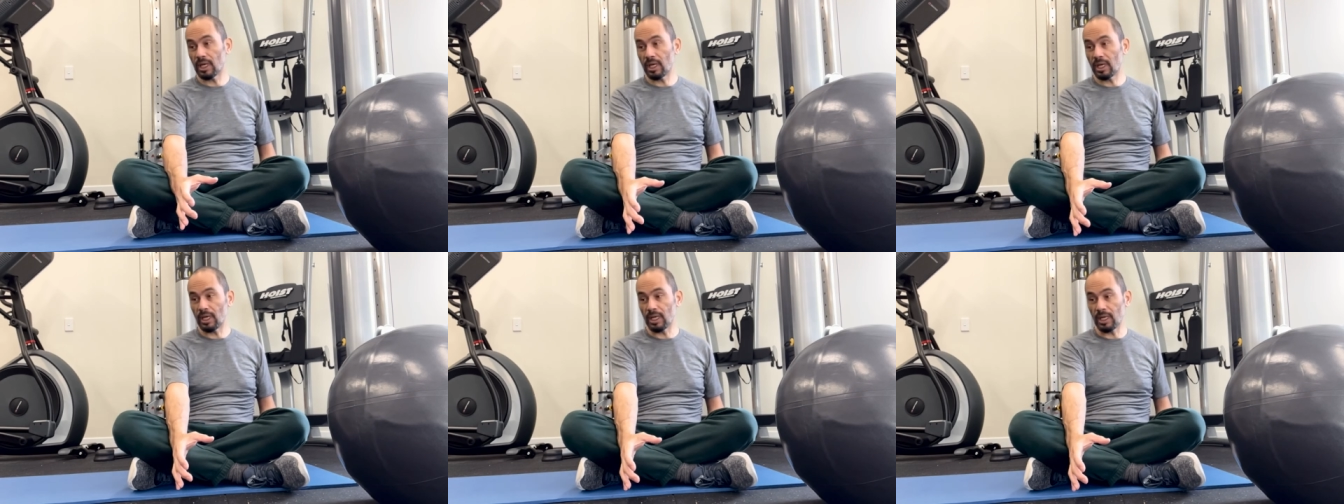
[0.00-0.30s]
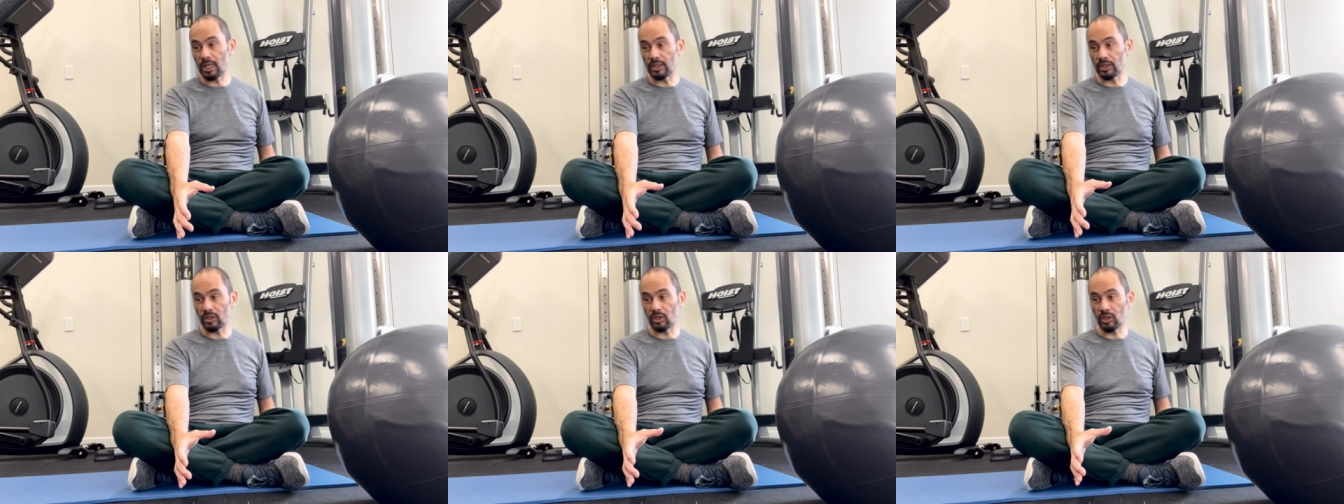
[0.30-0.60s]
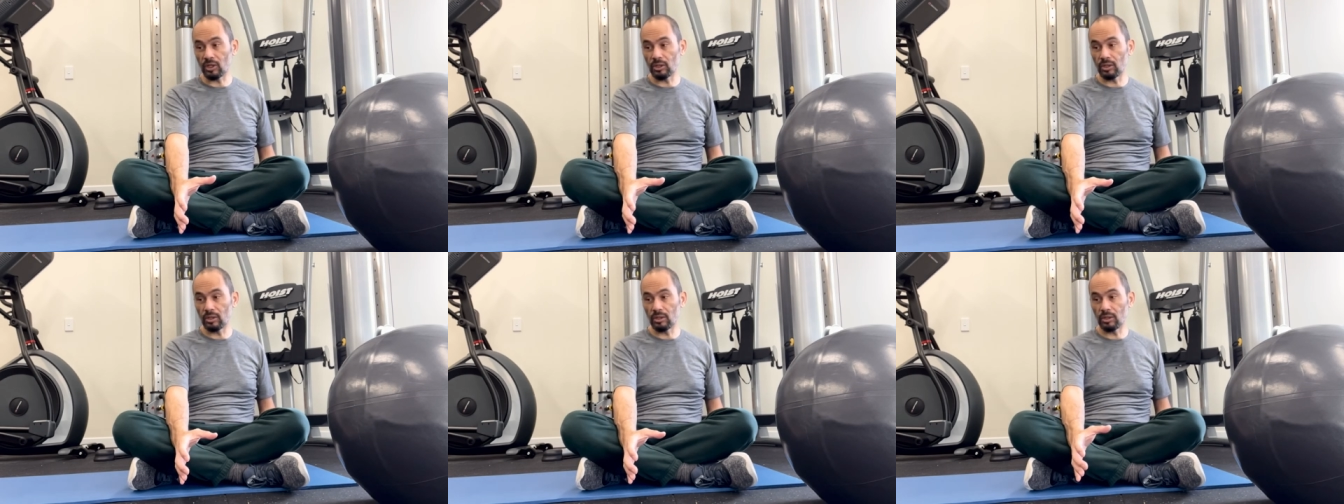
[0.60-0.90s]
And
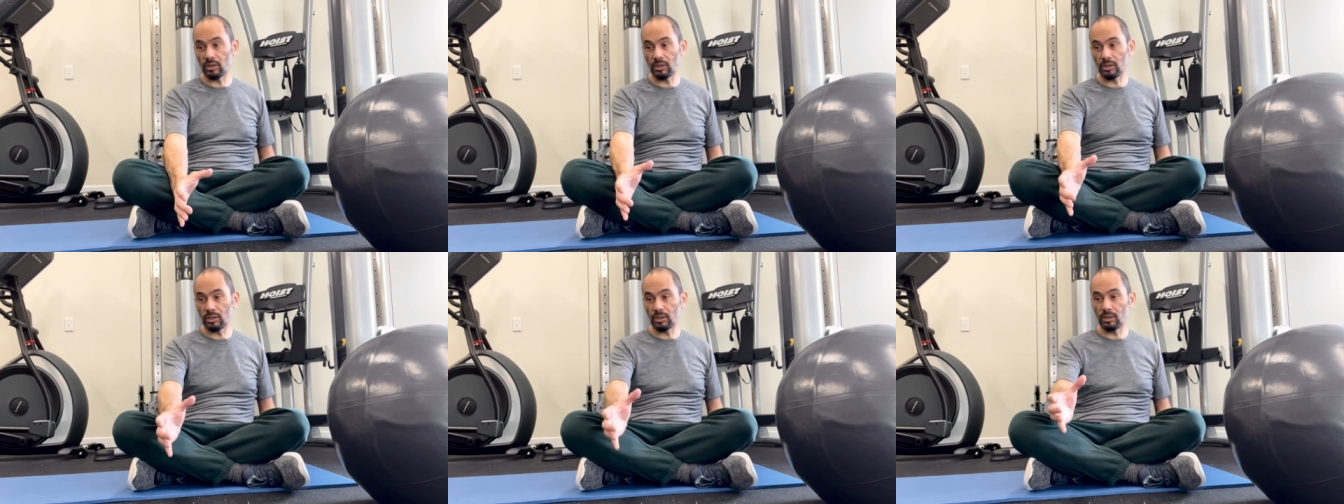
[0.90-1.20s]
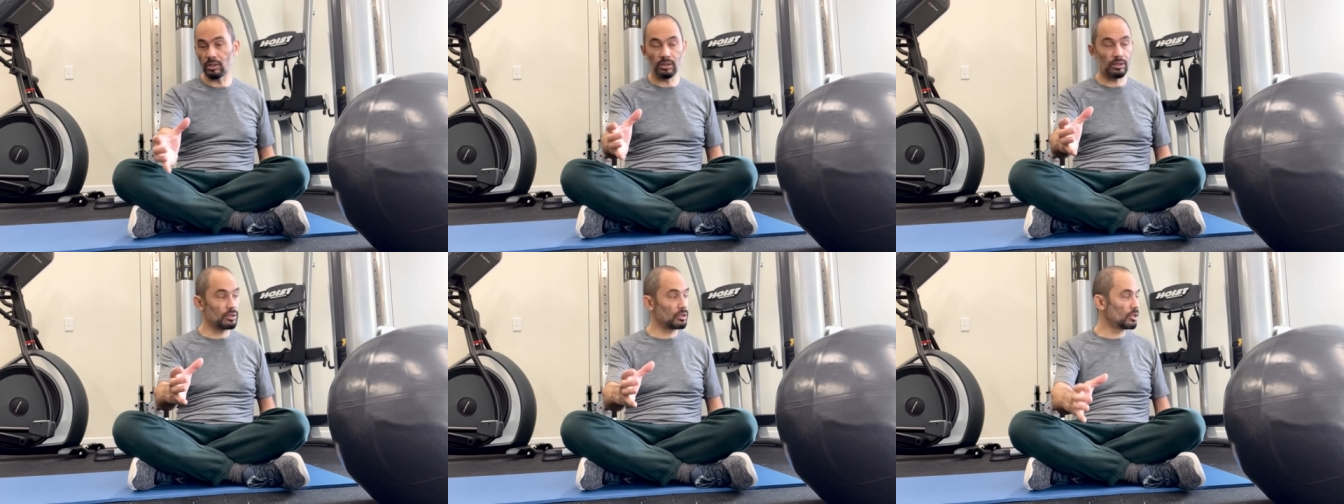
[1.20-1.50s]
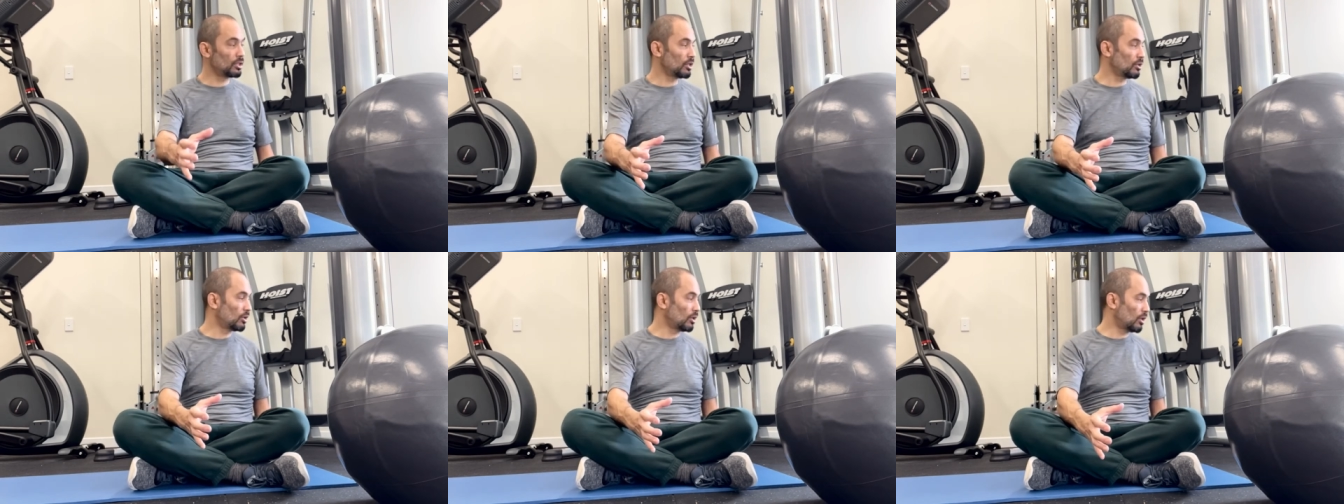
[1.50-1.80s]

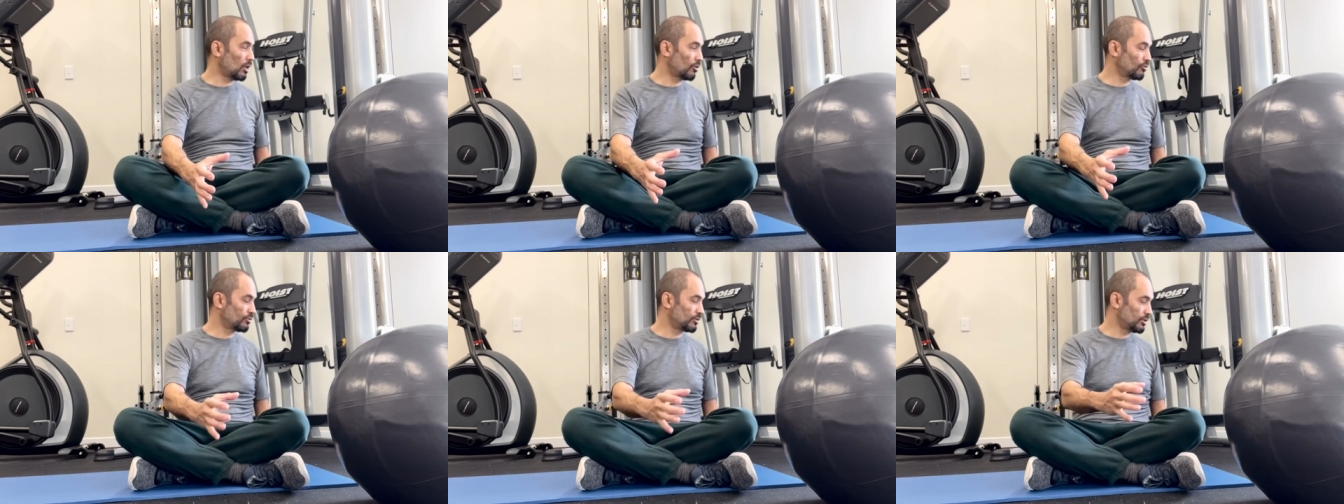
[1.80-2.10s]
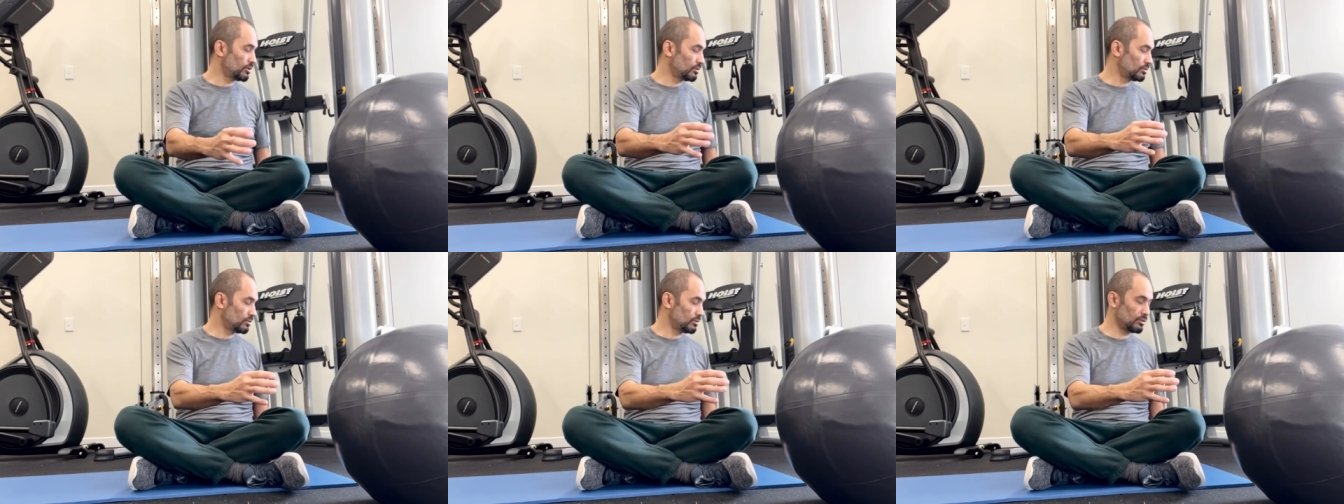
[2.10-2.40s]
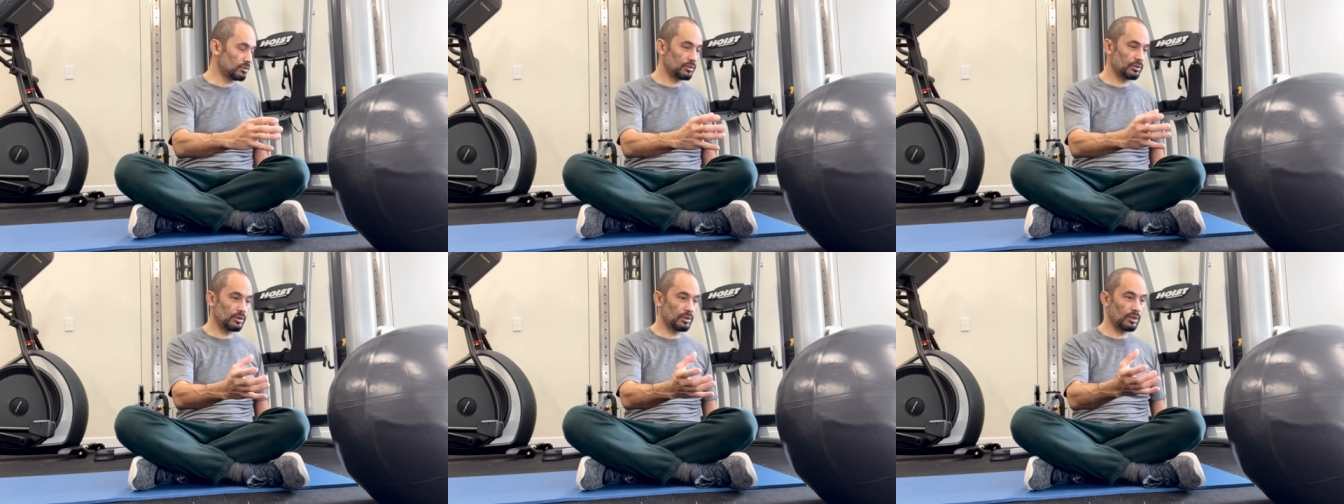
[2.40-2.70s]
you know, often
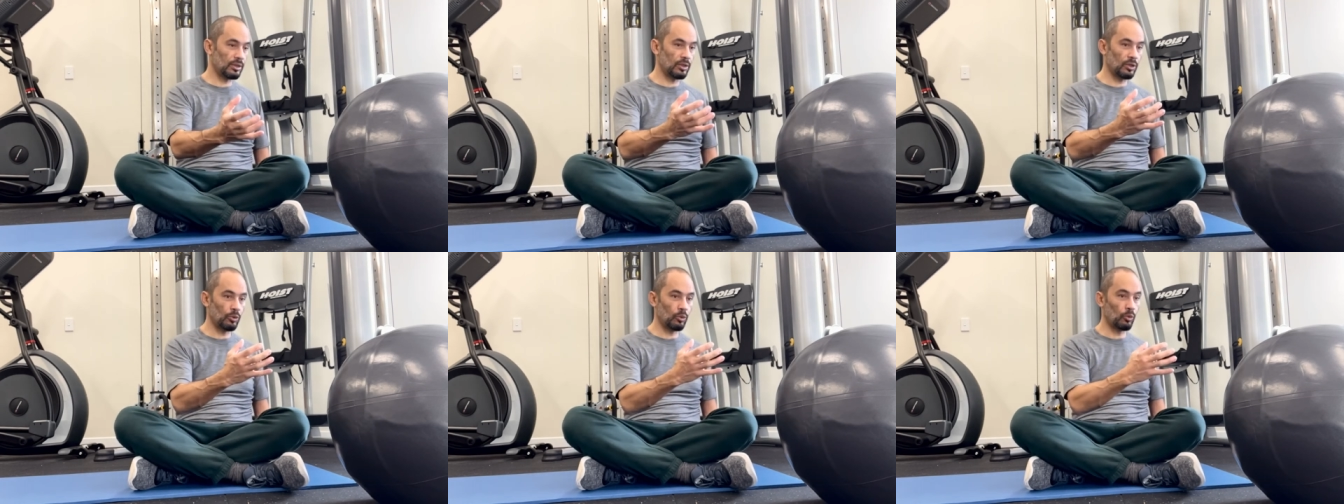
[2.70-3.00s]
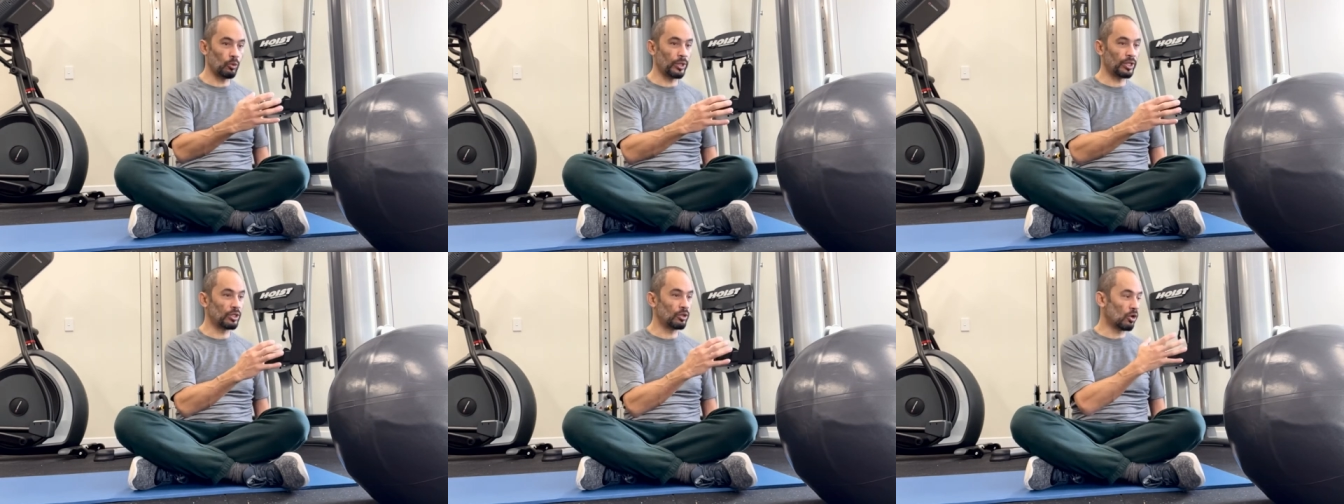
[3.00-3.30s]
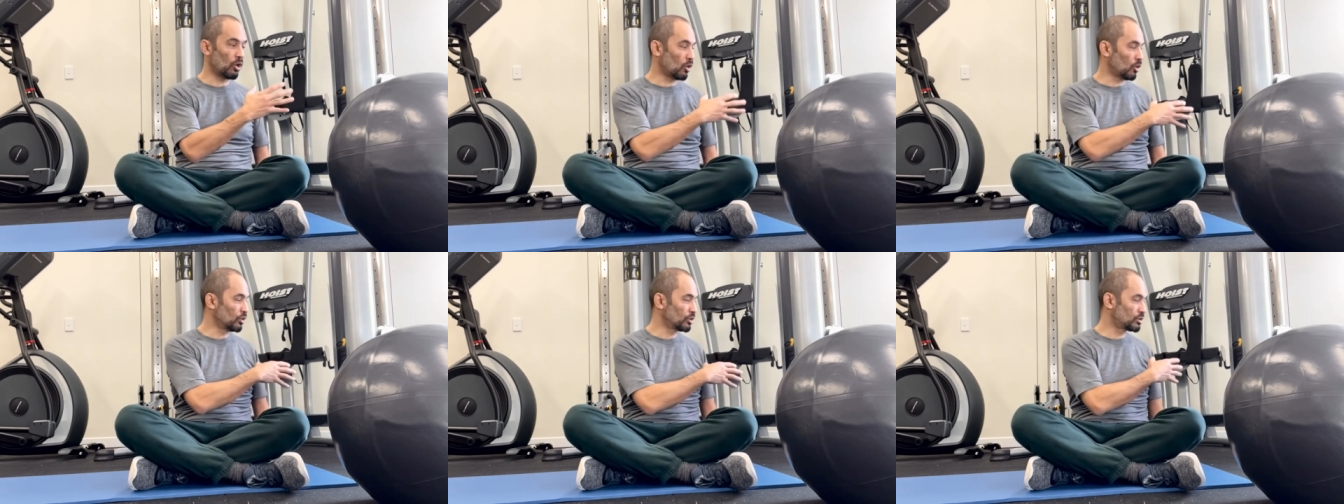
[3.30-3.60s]
when you
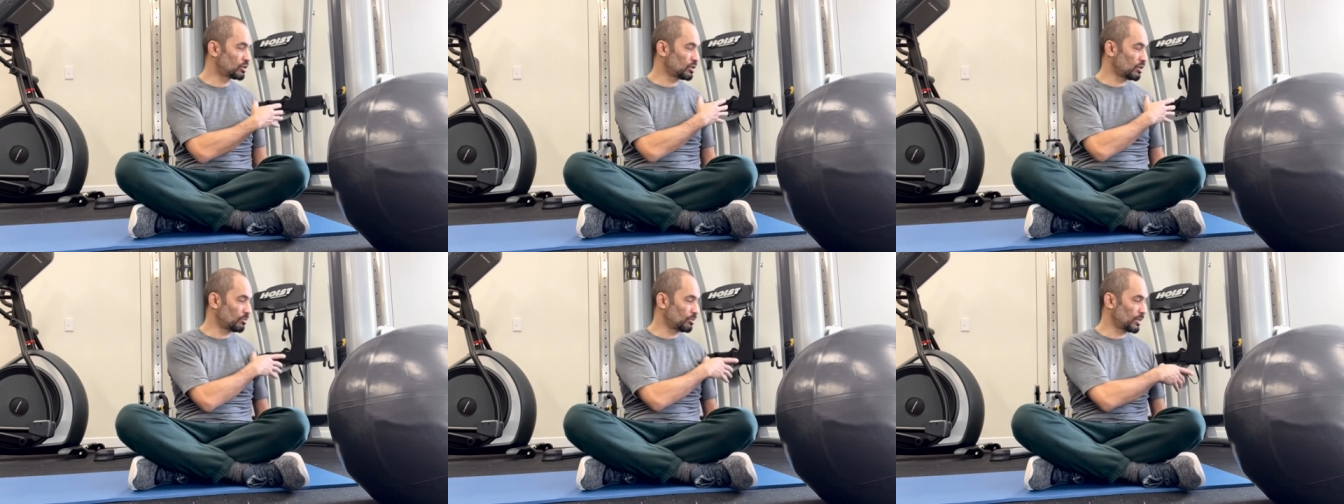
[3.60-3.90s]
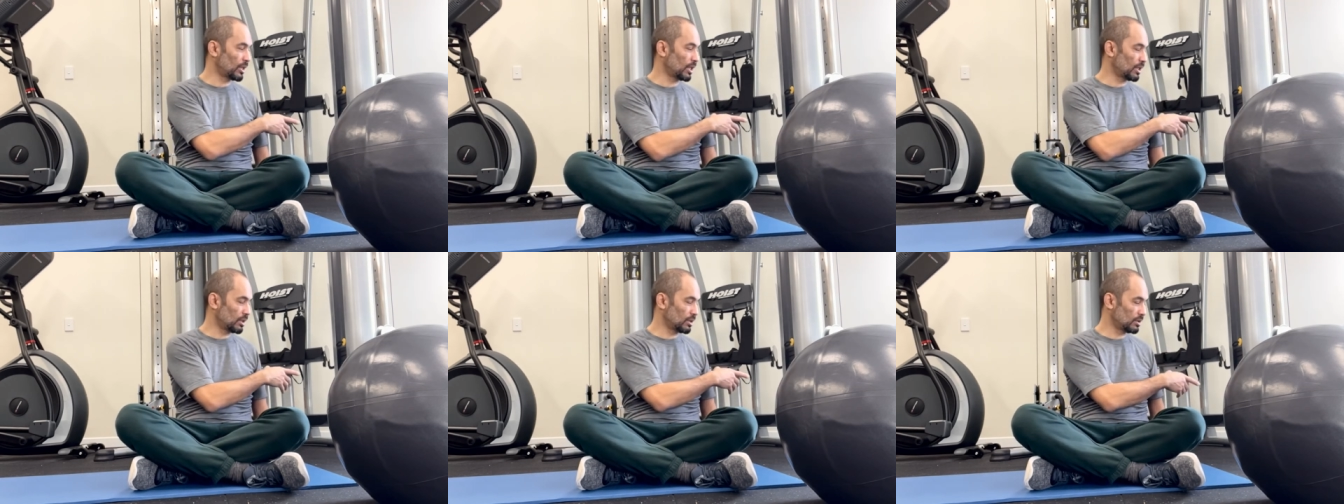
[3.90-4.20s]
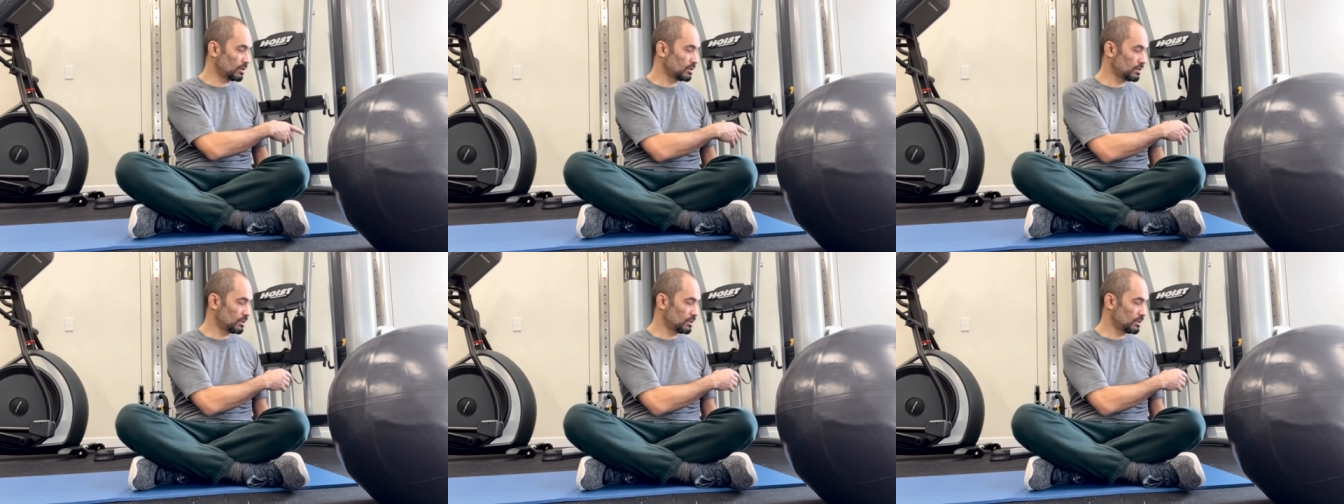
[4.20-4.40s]
hold something,